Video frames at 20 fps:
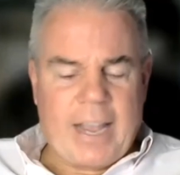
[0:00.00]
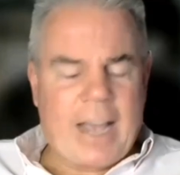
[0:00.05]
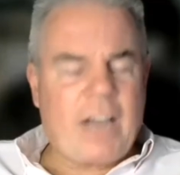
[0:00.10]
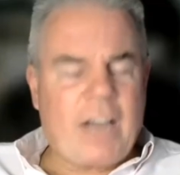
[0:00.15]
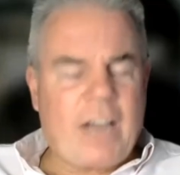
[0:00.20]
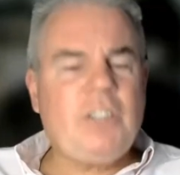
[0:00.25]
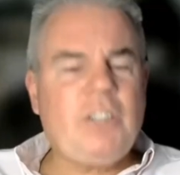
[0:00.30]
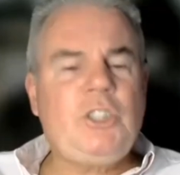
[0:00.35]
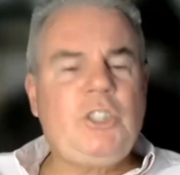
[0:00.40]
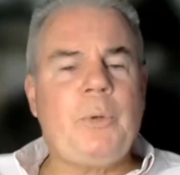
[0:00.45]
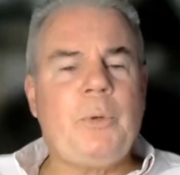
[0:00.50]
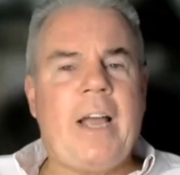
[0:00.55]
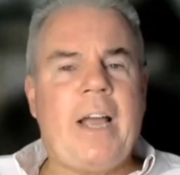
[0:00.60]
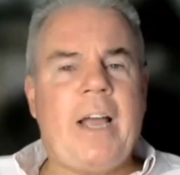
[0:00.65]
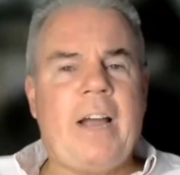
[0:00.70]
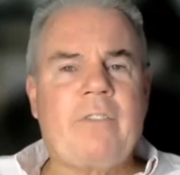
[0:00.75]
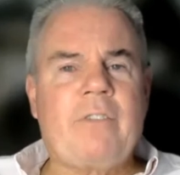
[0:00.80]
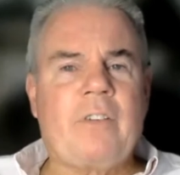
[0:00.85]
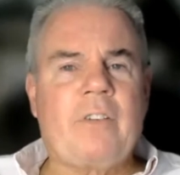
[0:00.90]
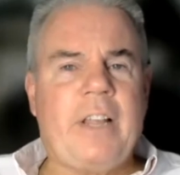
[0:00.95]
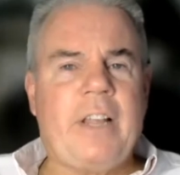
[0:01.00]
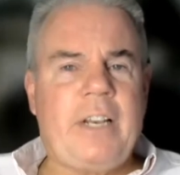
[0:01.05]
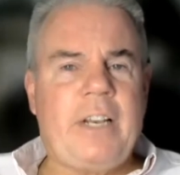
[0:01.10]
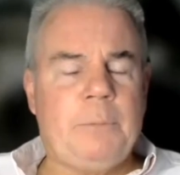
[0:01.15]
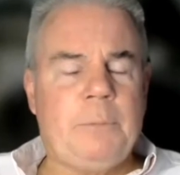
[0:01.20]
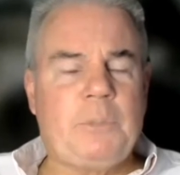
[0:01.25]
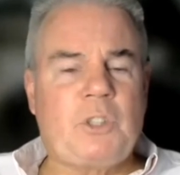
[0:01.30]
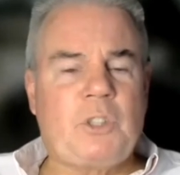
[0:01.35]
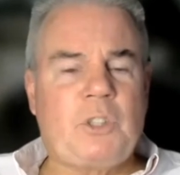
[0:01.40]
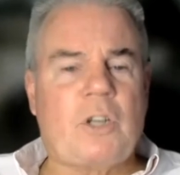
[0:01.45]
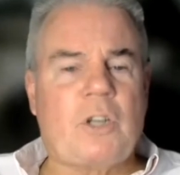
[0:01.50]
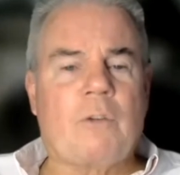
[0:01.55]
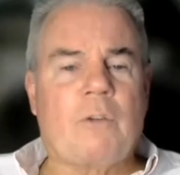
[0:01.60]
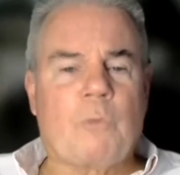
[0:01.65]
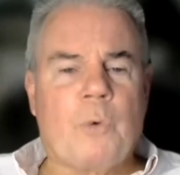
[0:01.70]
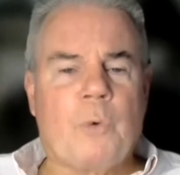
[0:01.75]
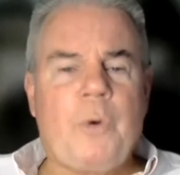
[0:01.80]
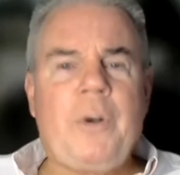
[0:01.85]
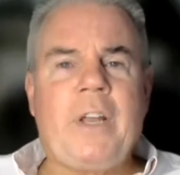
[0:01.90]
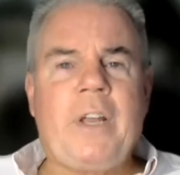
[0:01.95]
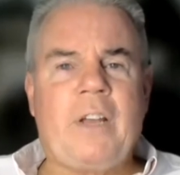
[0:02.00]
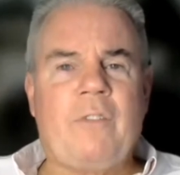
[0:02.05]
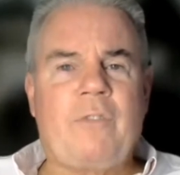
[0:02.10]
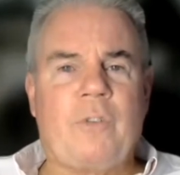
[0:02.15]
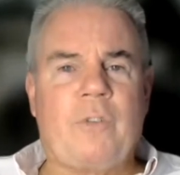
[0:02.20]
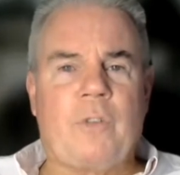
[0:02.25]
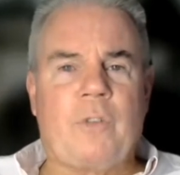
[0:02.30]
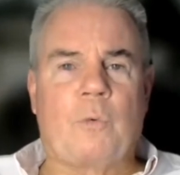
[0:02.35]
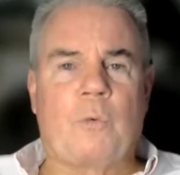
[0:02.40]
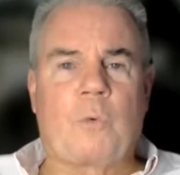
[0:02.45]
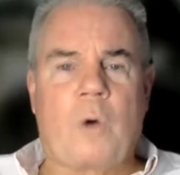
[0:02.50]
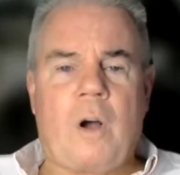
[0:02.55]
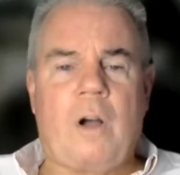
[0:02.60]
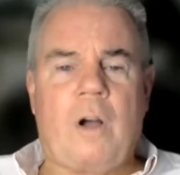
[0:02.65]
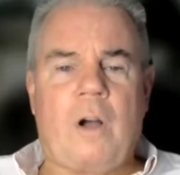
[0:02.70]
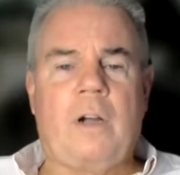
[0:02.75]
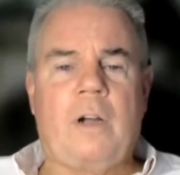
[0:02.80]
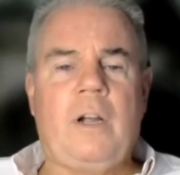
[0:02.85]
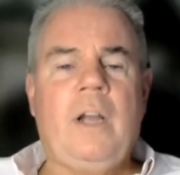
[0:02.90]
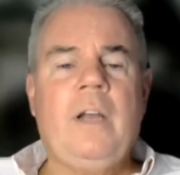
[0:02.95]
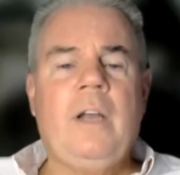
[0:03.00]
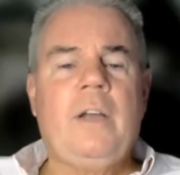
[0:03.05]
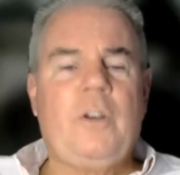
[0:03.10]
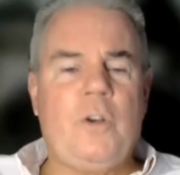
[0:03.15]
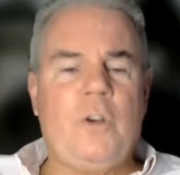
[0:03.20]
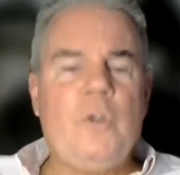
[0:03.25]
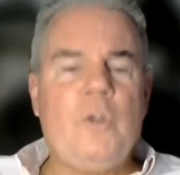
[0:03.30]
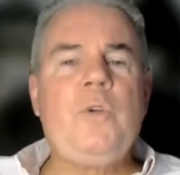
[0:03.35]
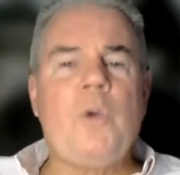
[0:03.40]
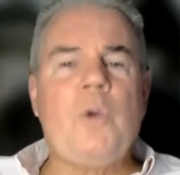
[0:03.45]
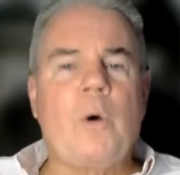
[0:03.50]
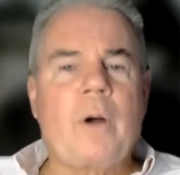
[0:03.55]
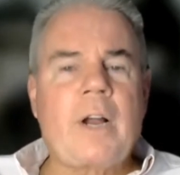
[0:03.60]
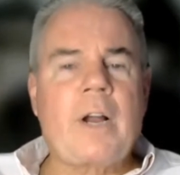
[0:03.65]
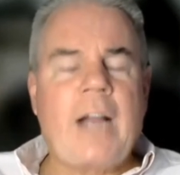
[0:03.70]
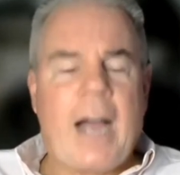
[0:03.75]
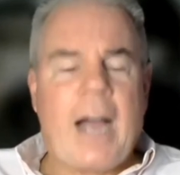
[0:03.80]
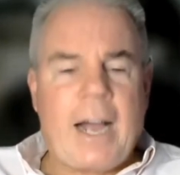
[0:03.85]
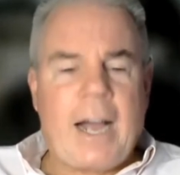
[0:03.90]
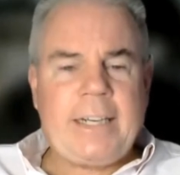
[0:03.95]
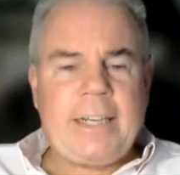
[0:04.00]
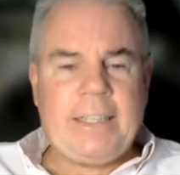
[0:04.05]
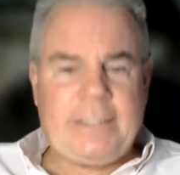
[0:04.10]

How did you ever let him start rooting for the wrong New York hockey